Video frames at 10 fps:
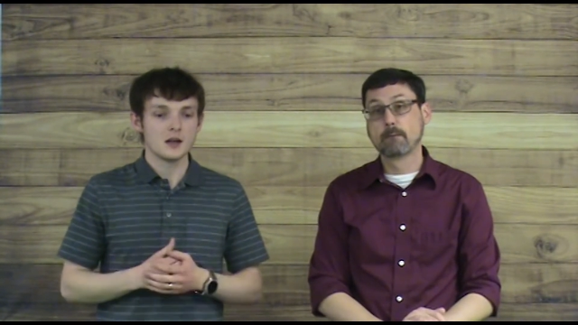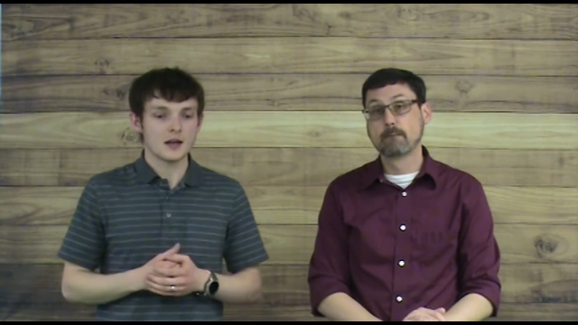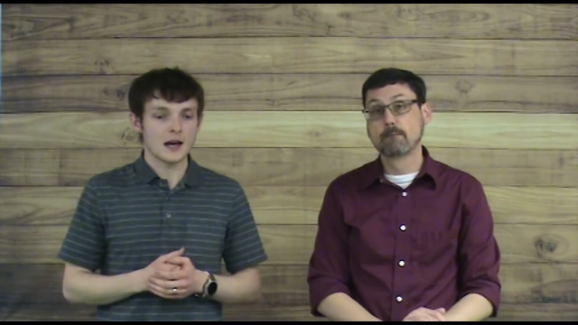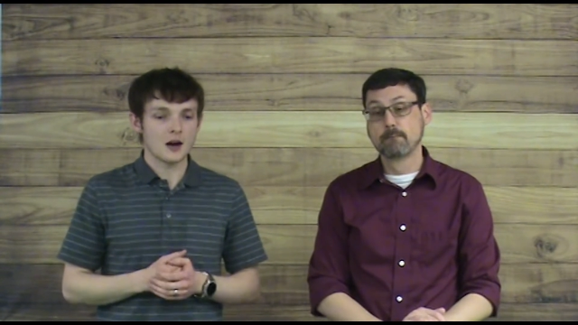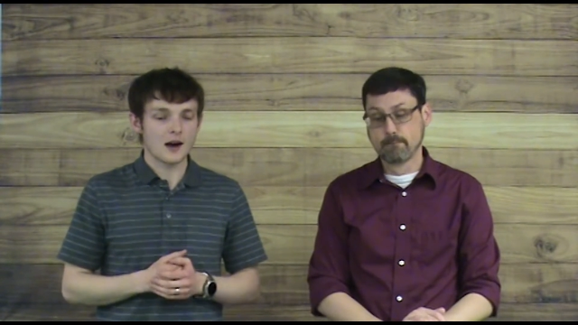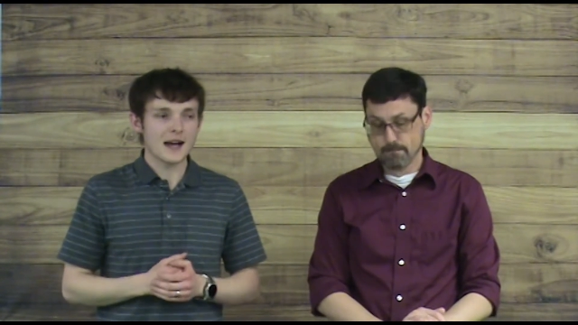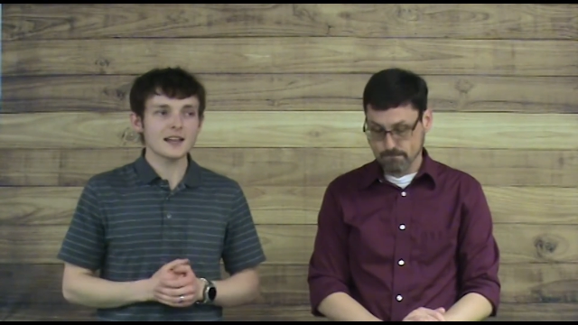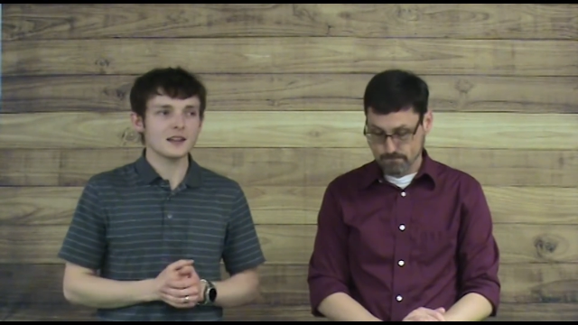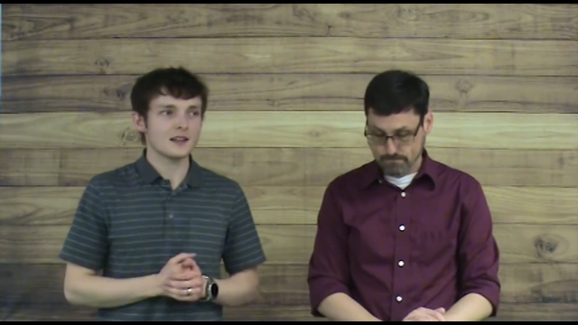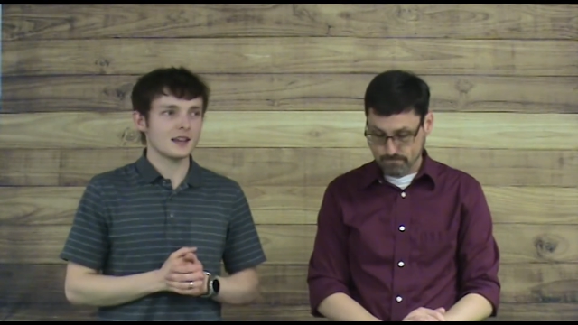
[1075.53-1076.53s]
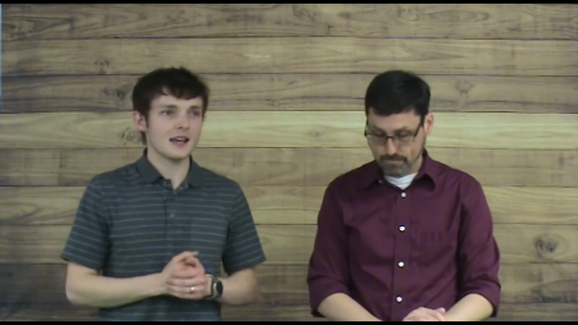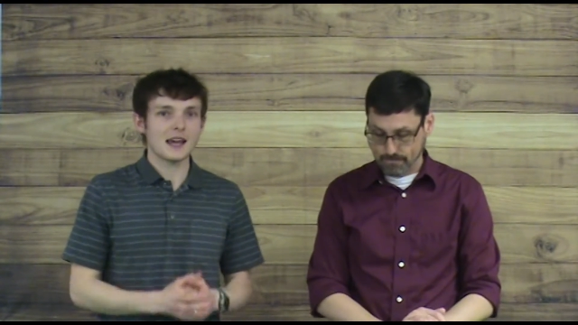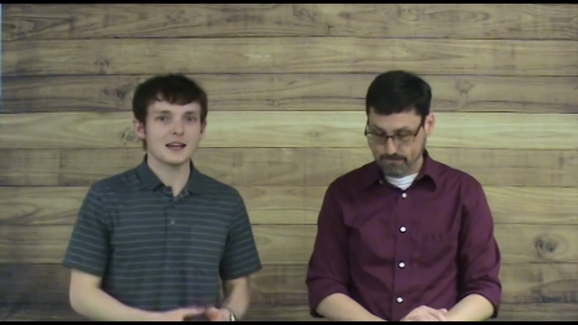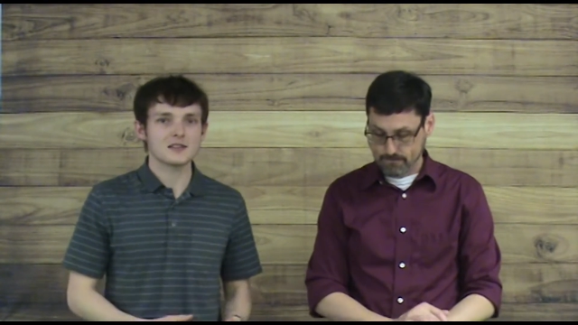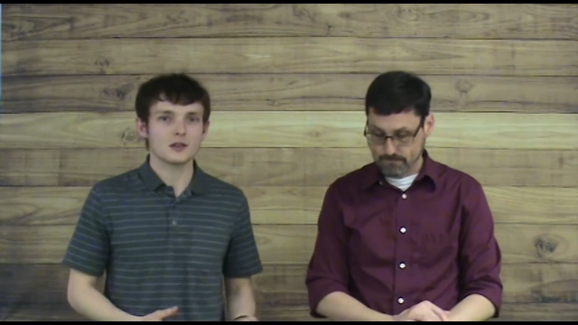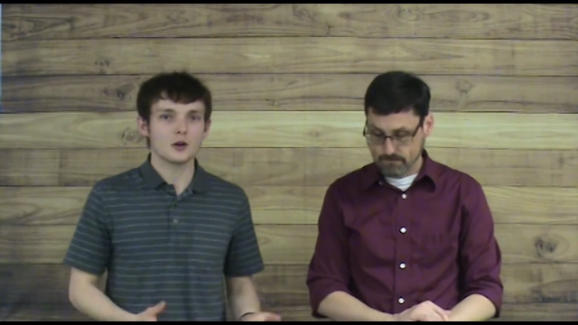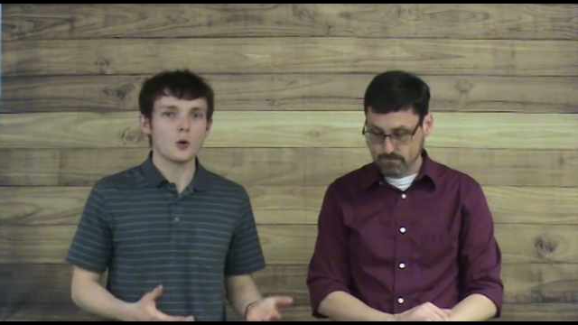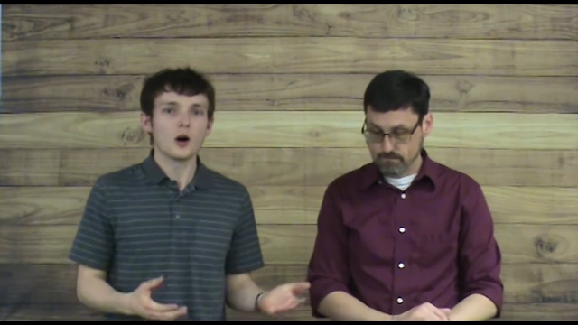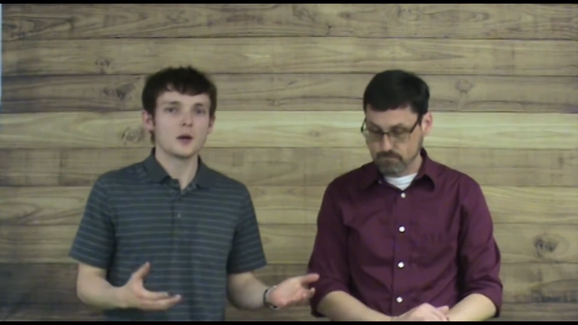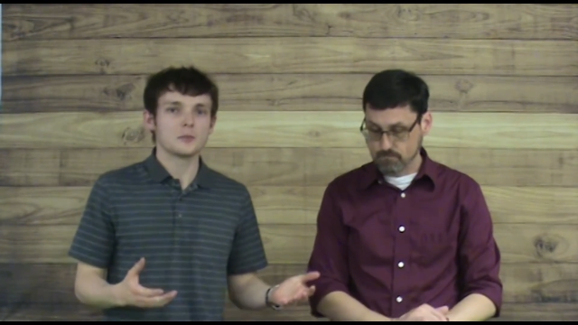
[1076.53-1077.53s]
Speaker 1: Now, I can't
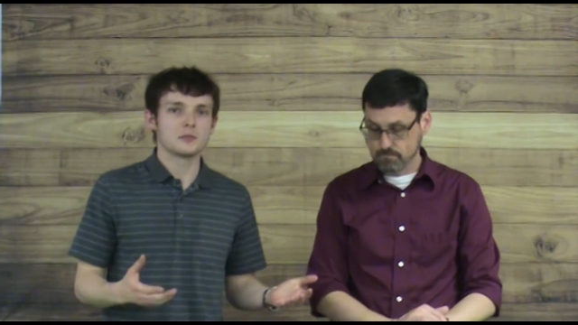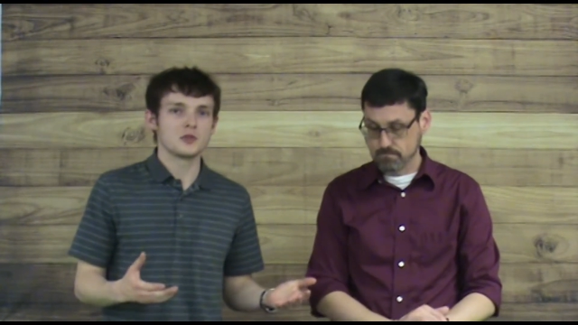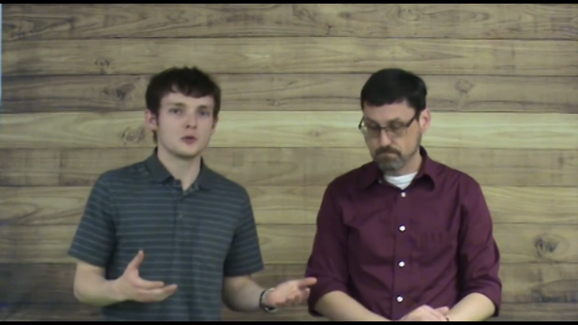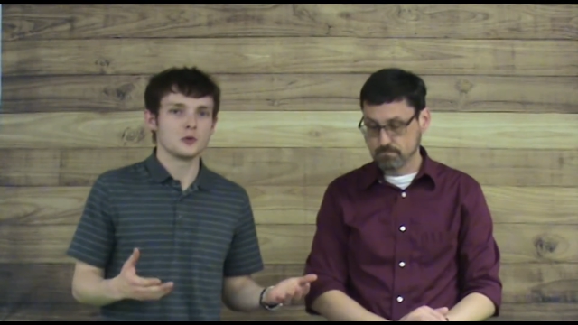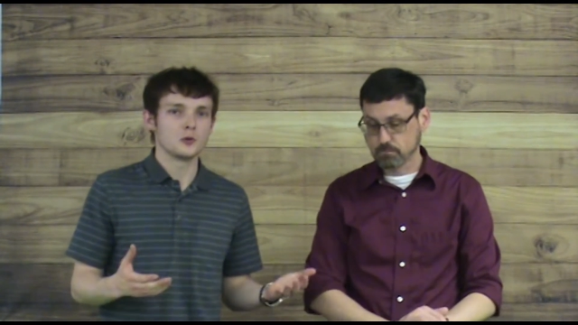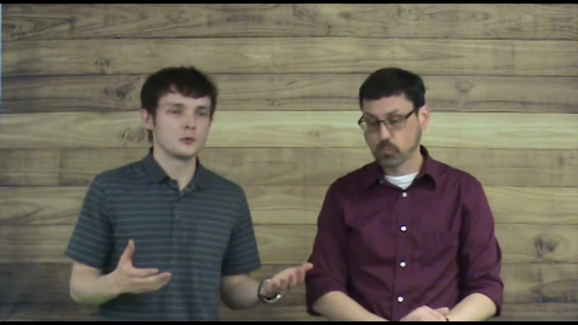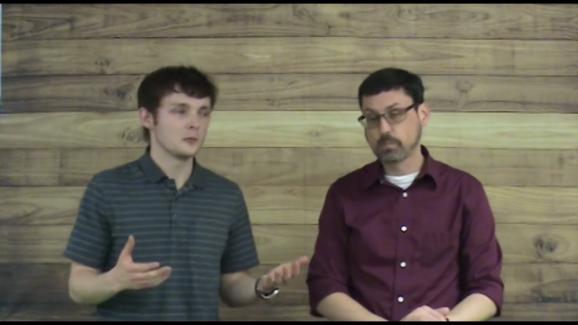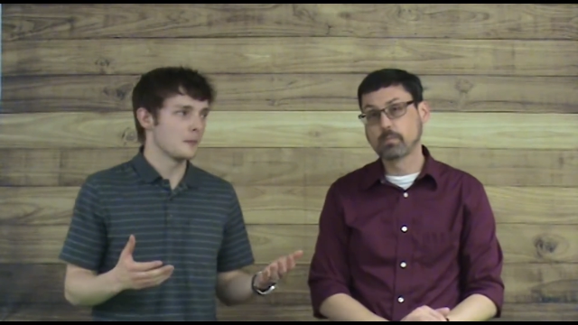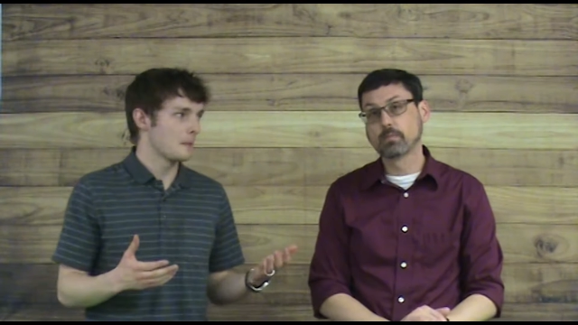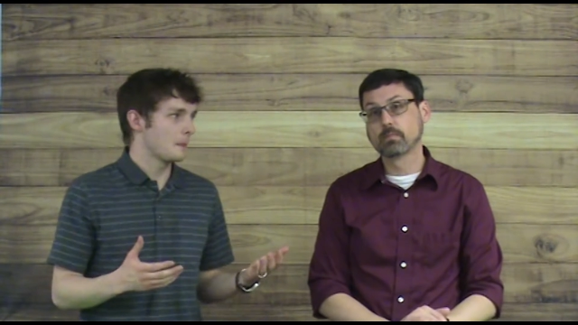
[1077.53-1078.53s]
go up to